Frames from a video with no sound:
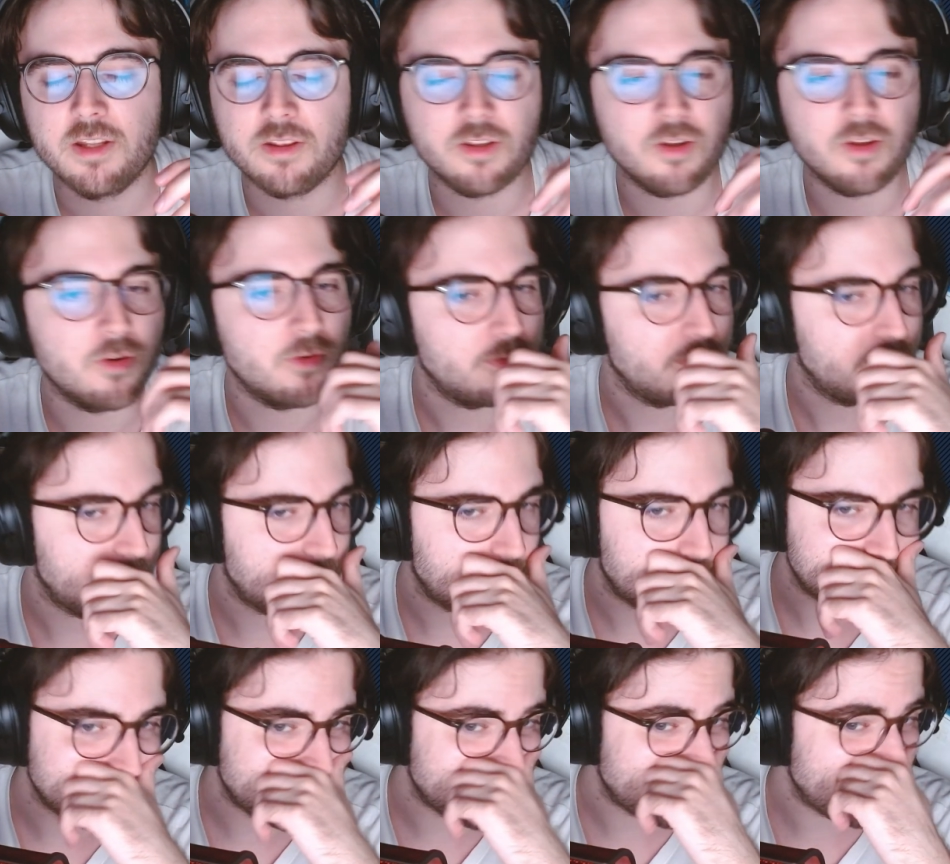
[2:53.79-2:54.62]
No,
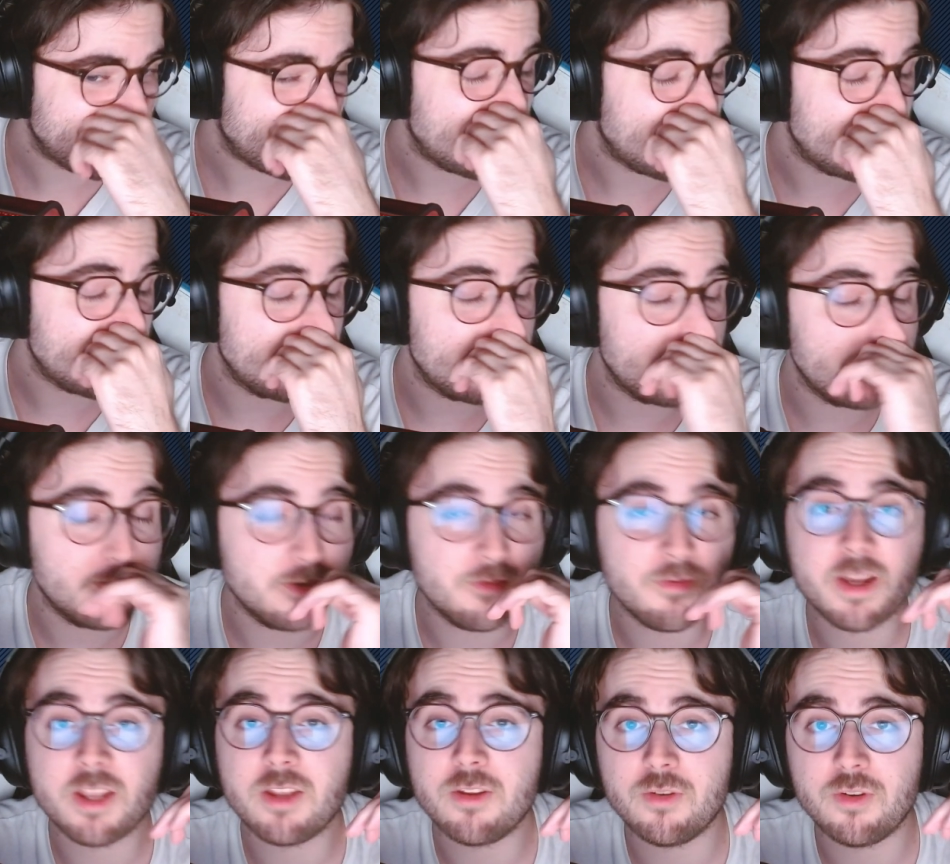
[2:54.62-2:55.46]
that is not
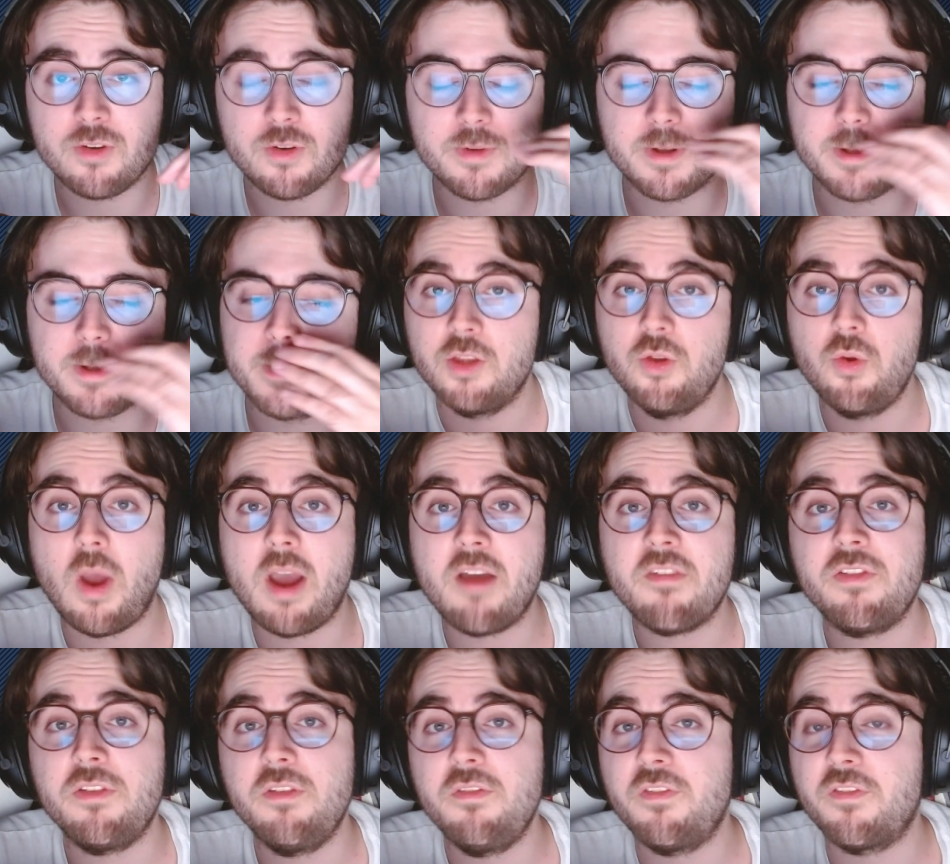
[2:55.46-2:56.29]
the way you do it. You
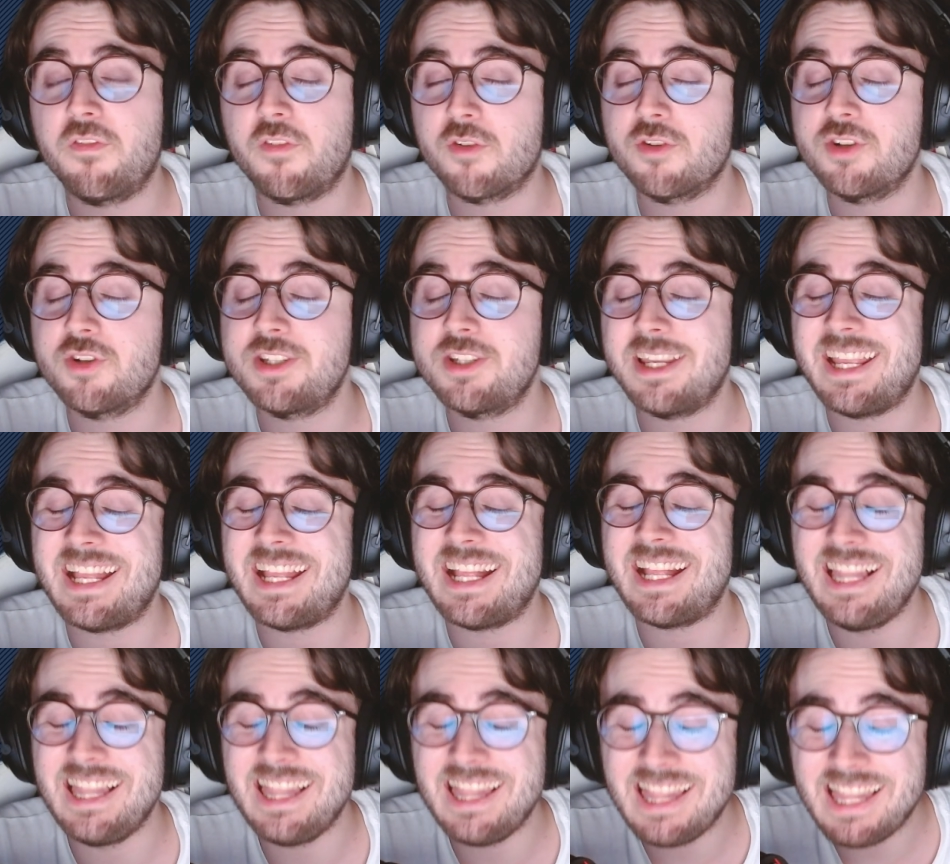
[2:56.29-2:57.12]
have to first
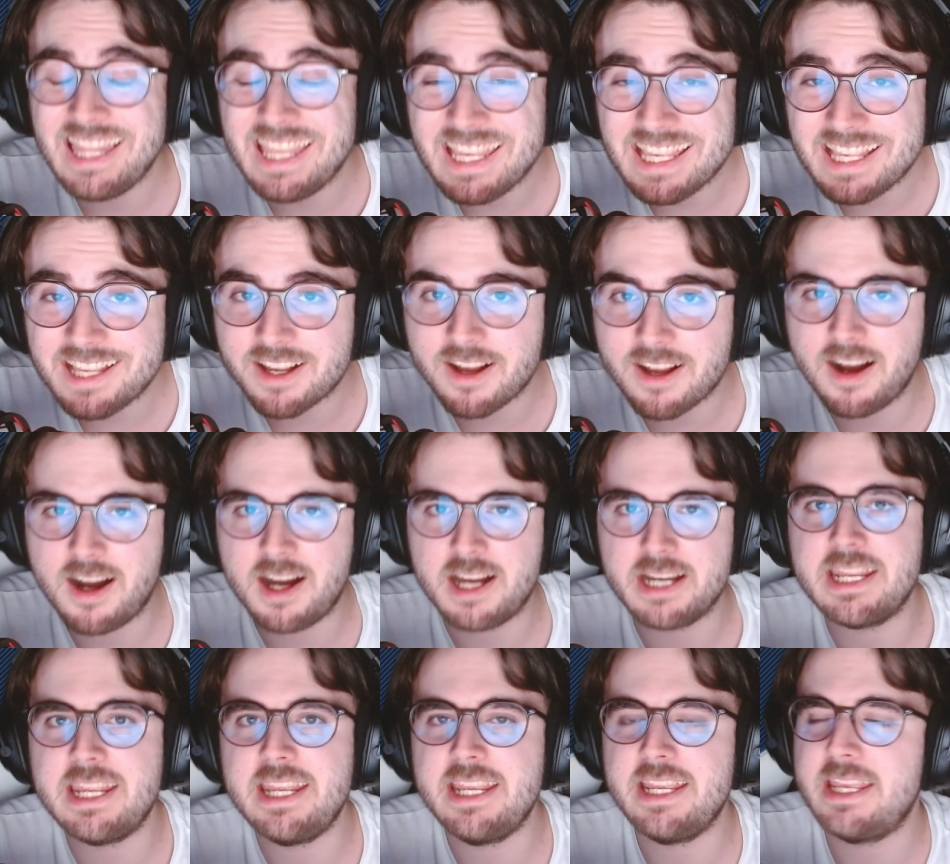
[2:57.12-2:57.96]
click
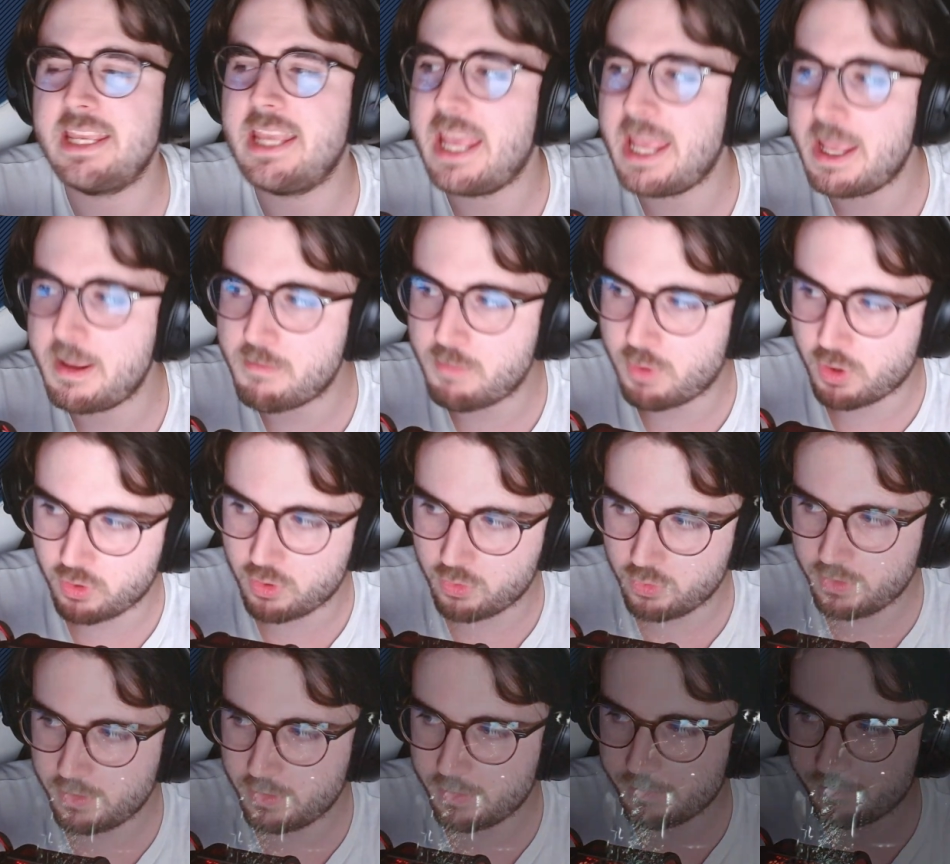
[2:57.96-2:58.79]
on a game
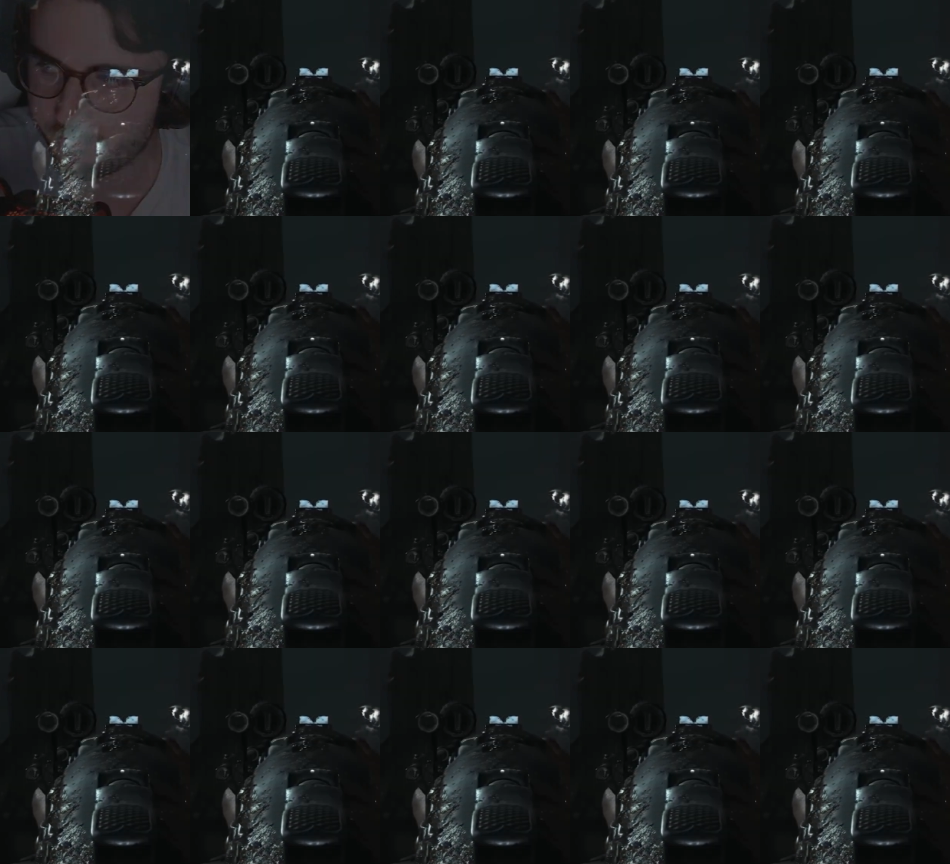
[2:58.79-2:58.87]
mode